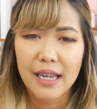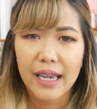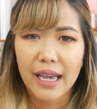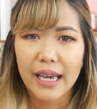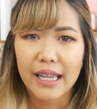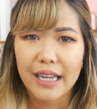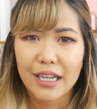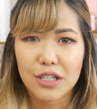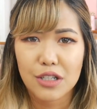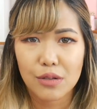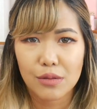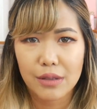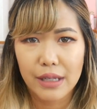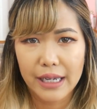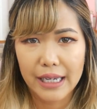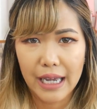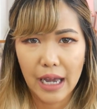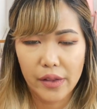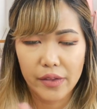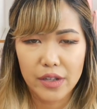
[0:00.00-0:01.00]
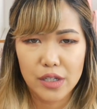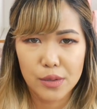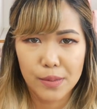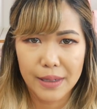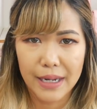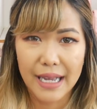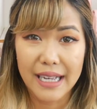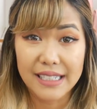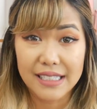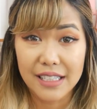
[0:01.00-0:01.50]
and I do like how this one
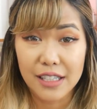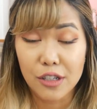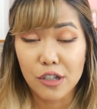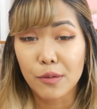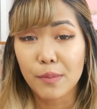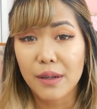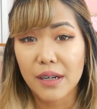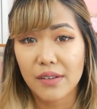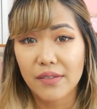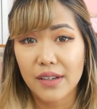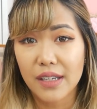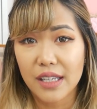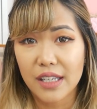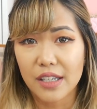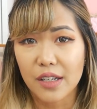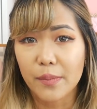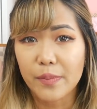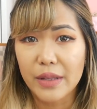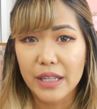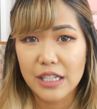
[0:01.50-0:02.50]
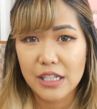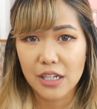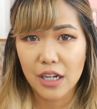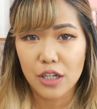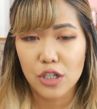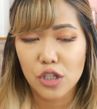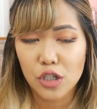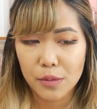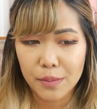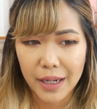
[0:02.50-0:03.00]
has a little bit of a heel. It's
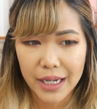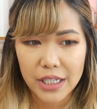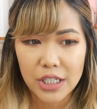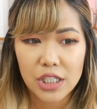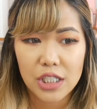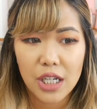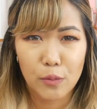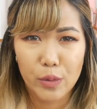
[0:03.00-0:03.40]
not too much.